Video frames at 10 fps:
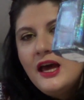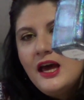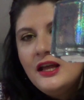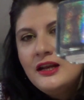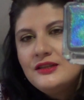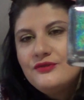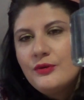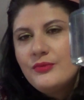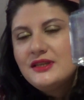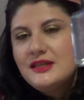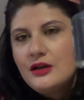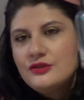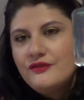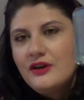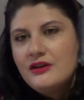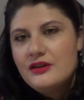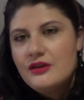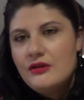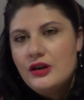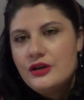And it's from the Sons of
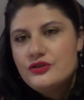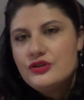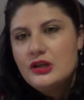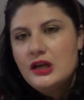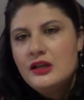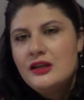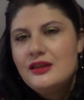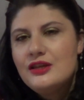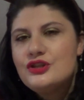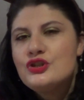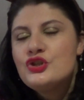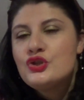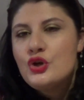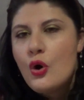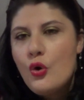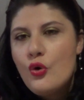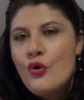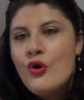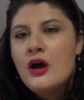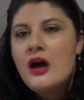Anarchy collection, and it is
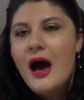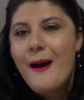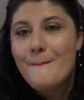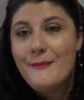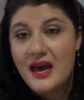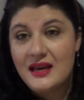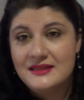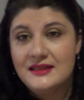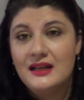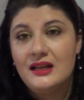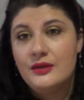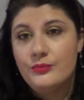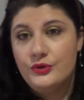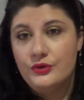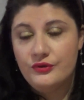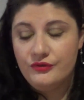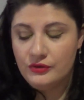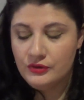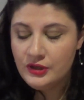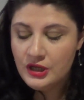so amazingly
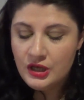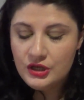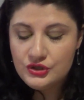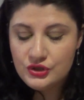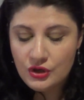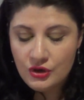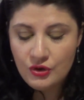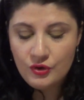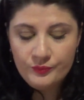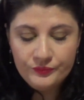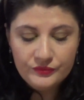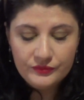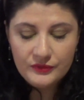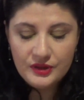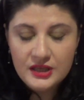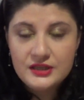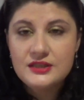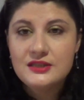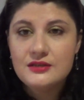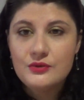beautiful. So
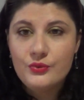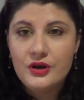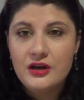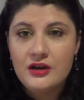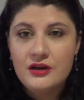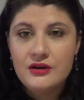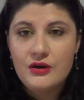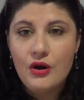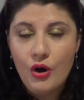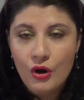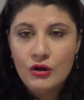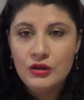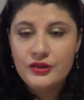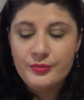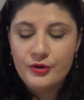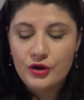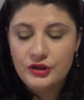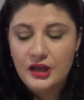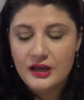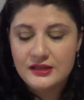these were all the
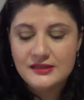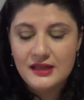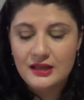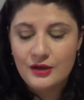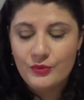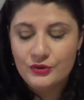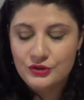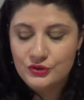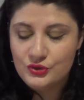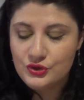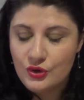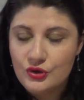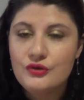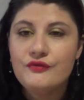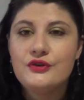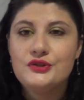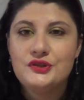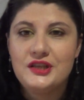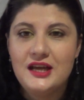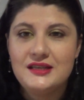products that I wanted to show you for
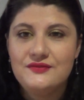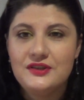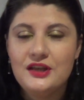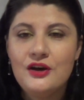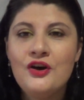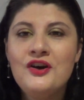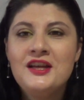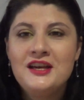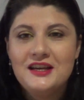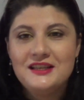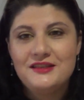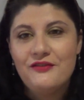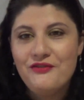today's video. It's the